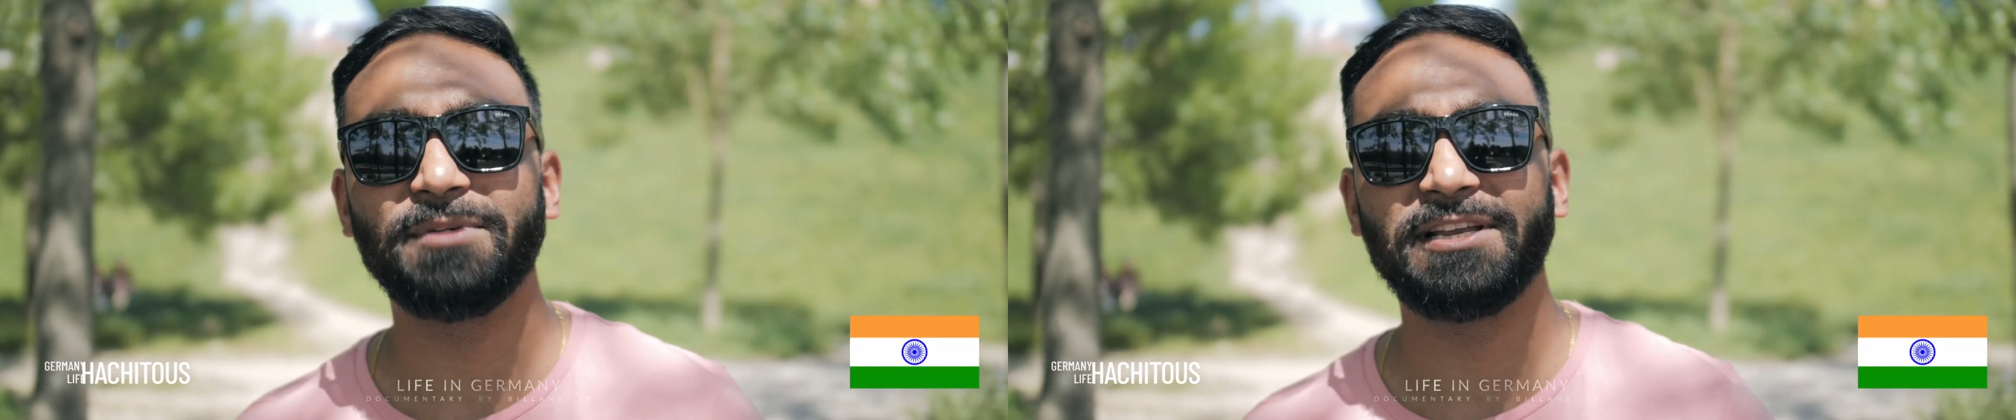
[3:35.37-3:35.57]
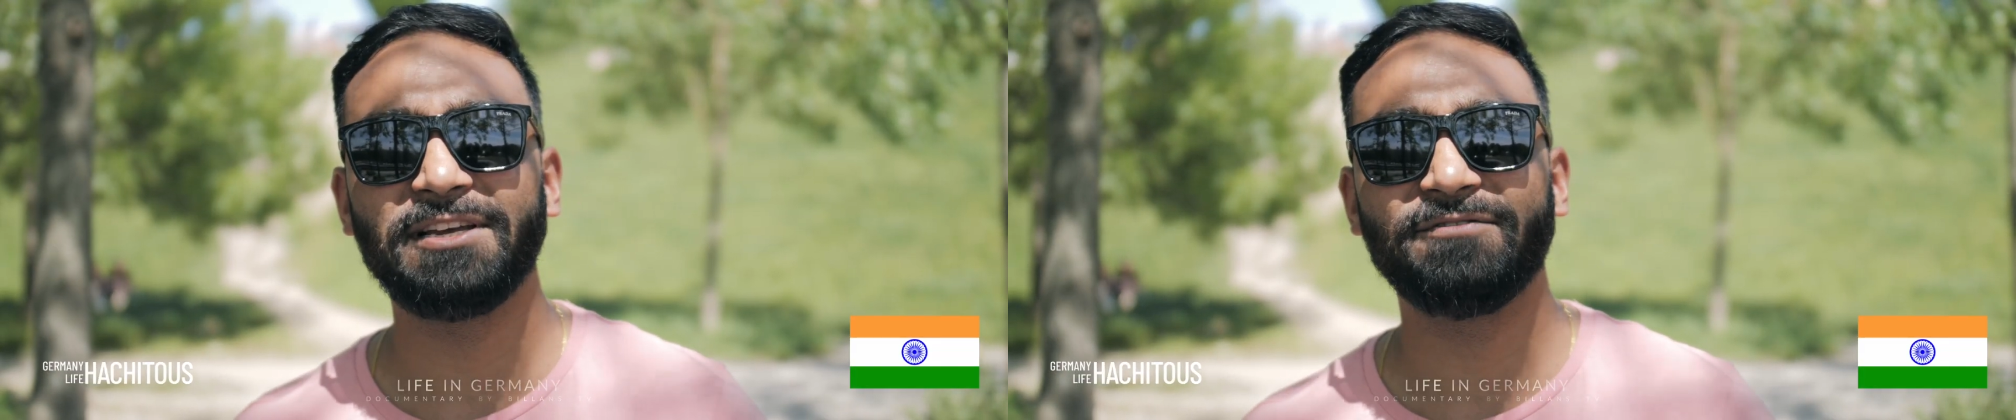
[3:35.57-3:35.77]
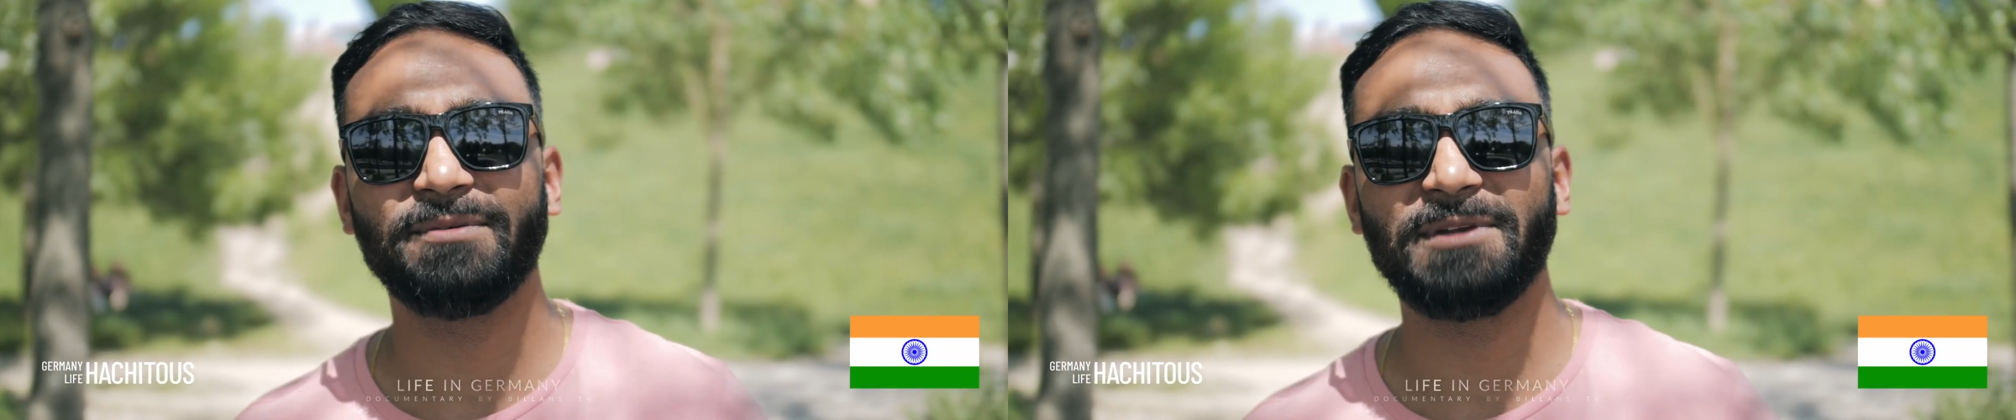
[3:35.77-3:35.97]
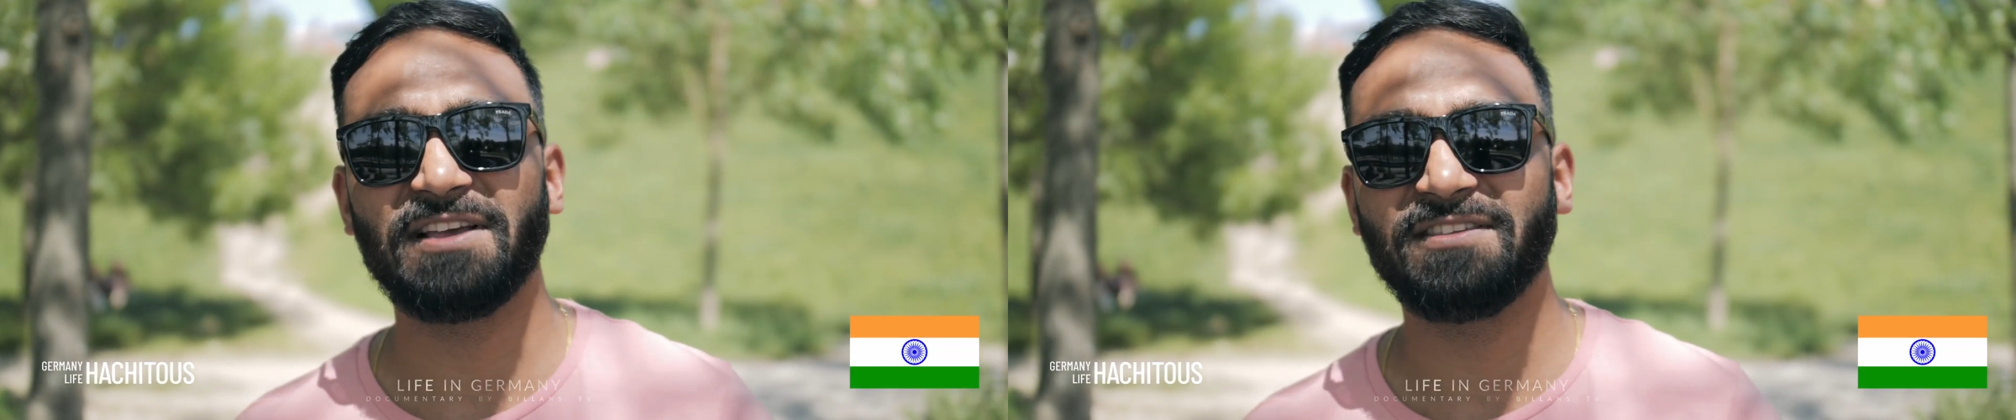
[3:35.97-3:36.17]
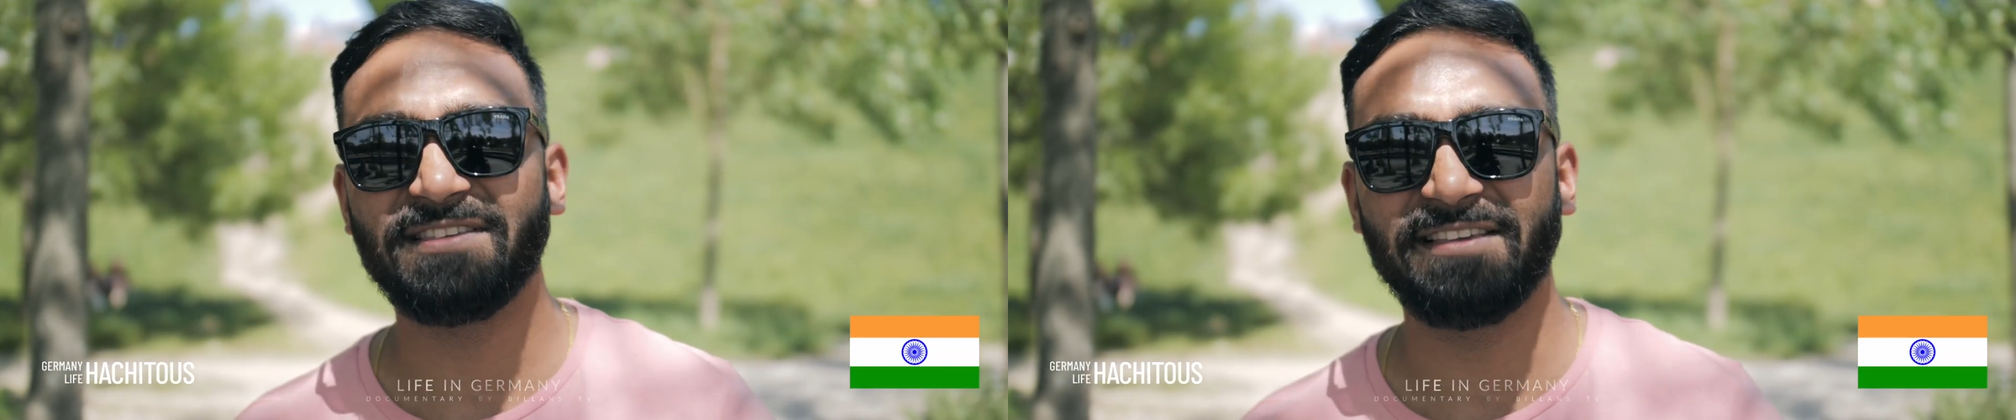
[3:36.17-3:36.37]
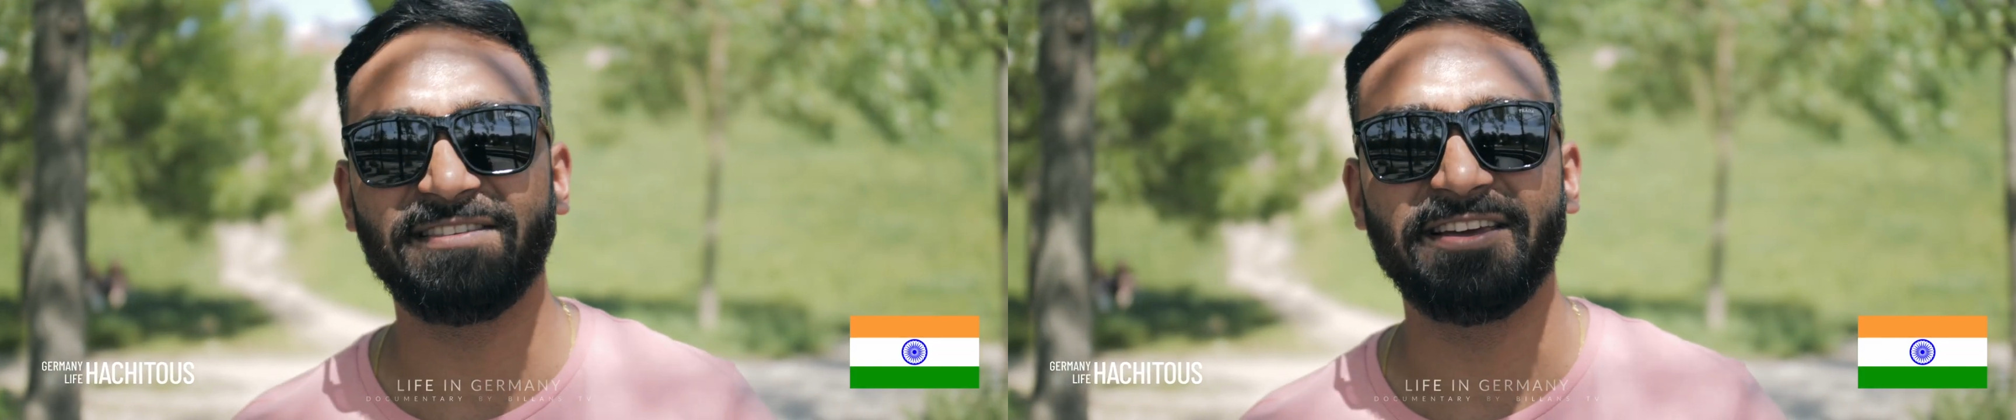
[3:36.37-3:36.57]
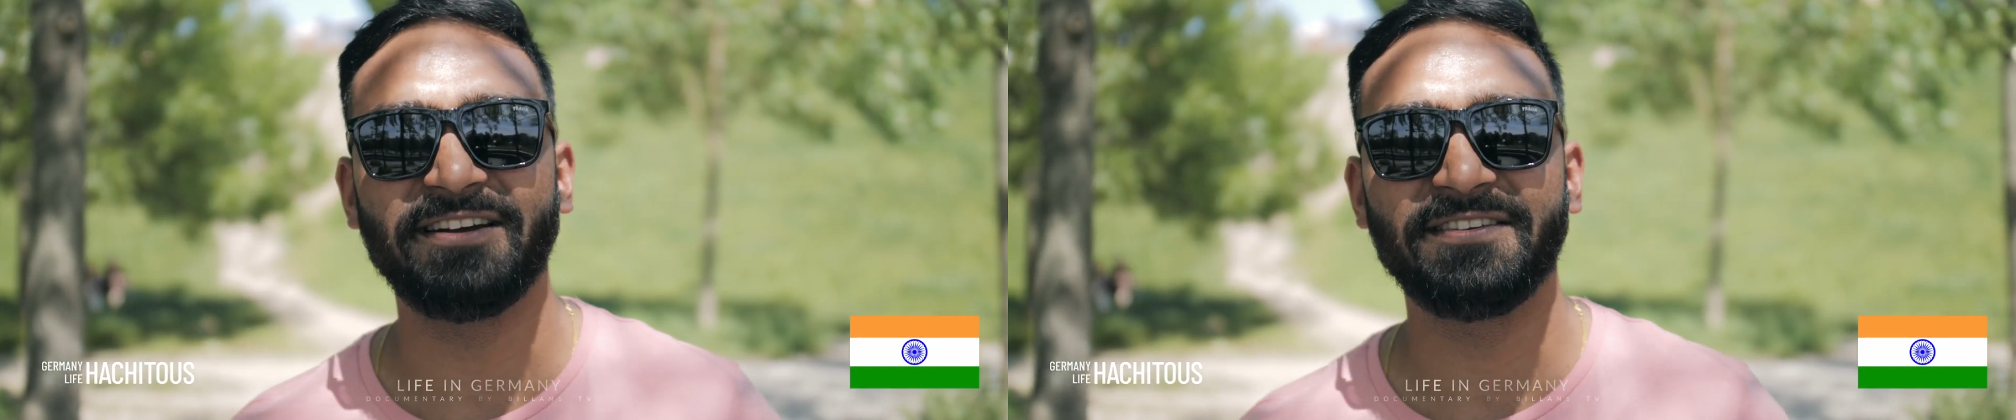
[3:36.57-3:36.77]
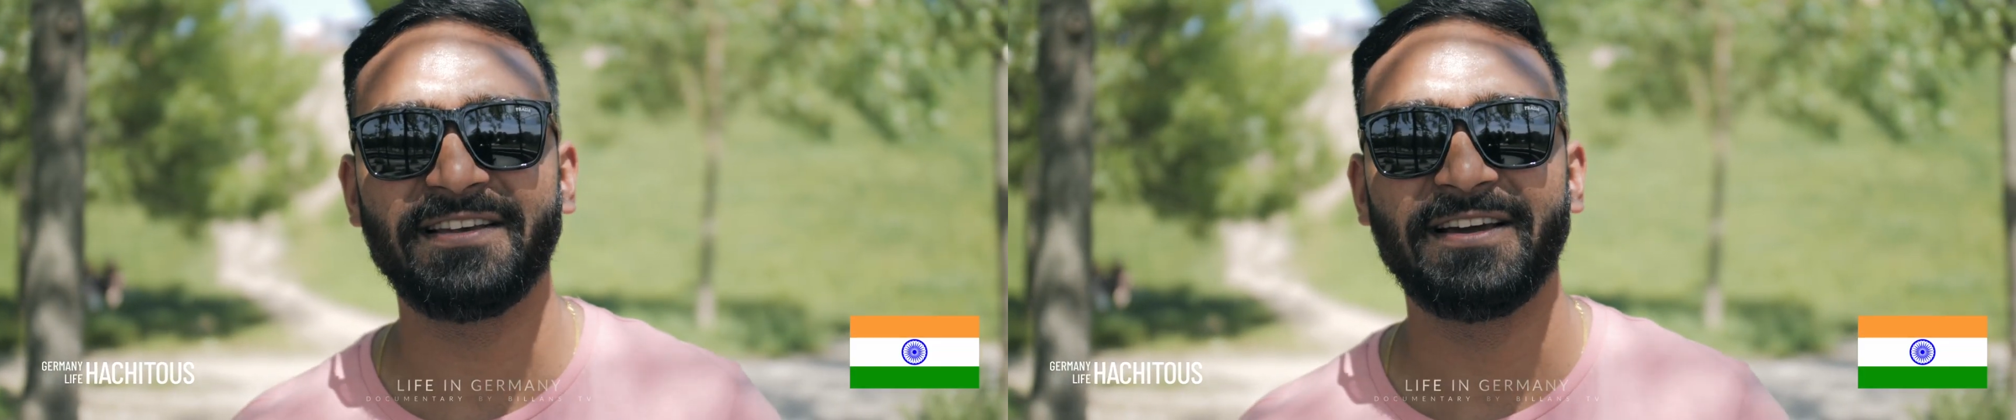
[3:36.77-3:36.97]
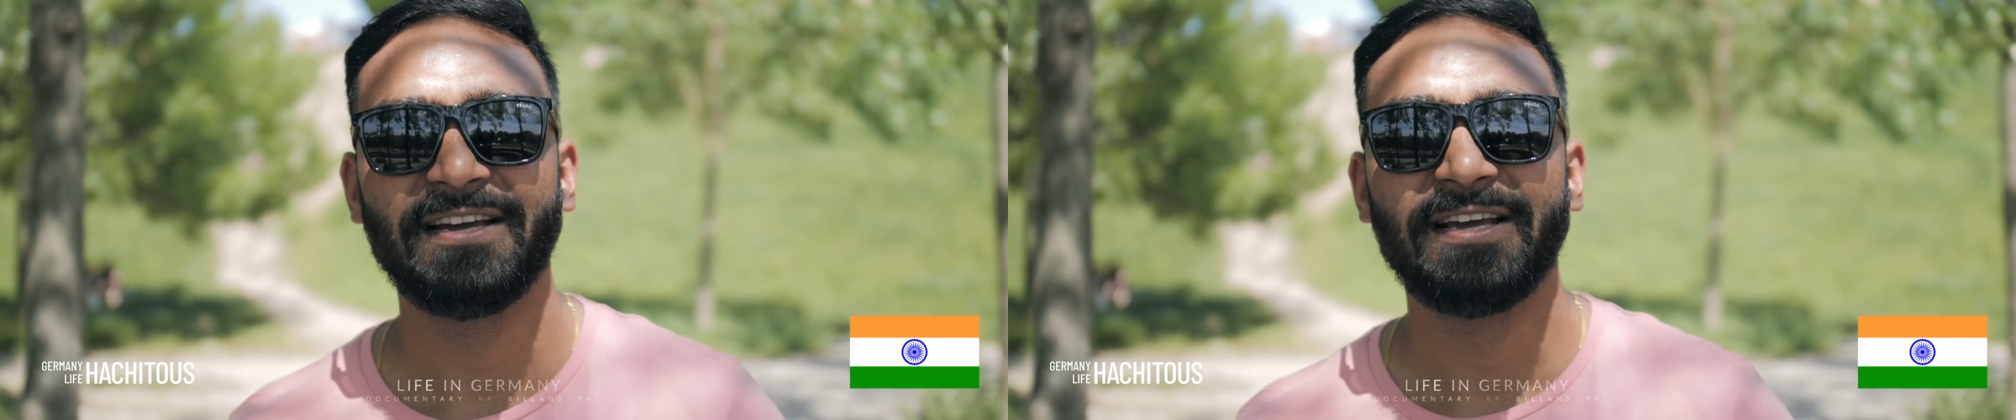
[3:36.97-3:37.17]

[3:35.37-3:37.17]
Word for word: Berlin from last 6 years.